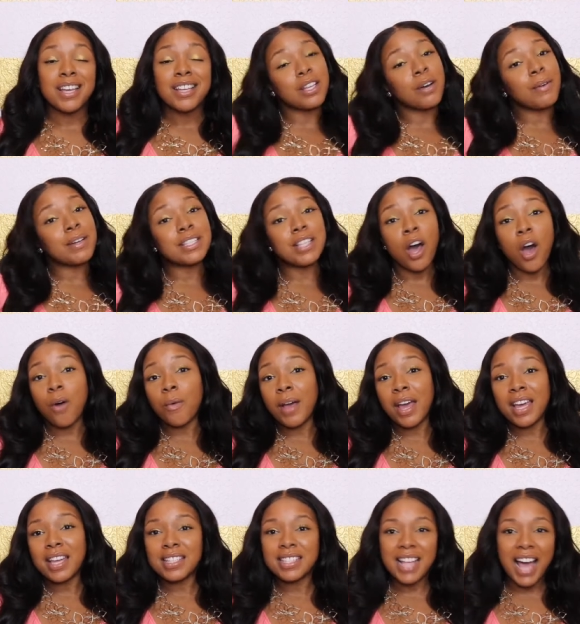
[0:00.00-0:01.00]
So as
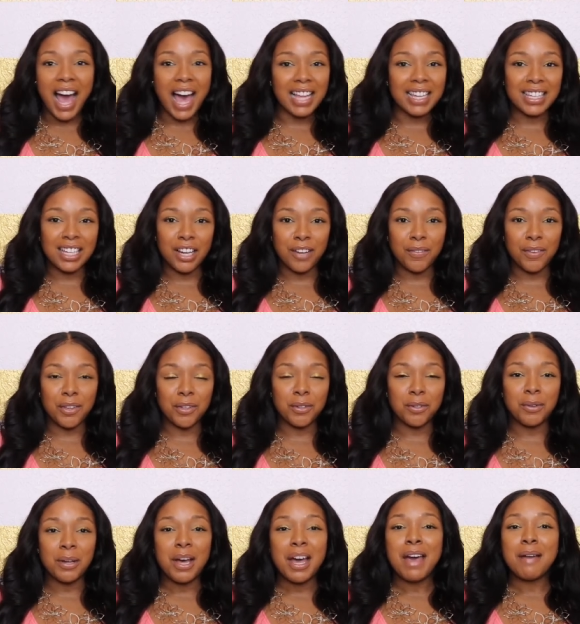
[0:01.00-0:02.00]
always, I love
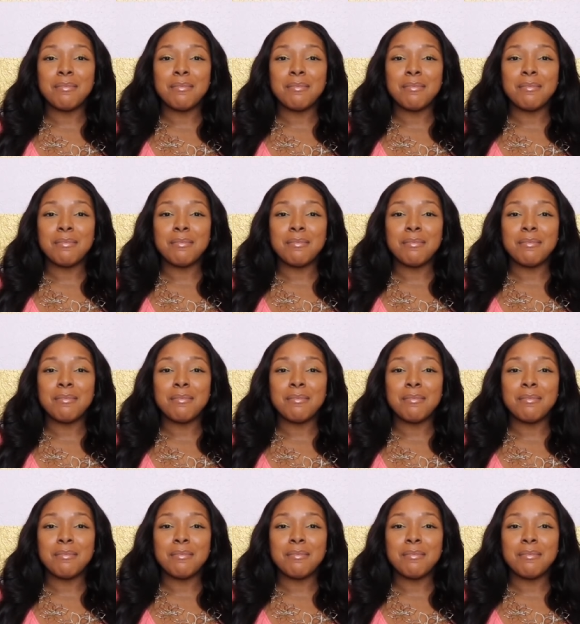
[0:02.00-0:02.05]
you,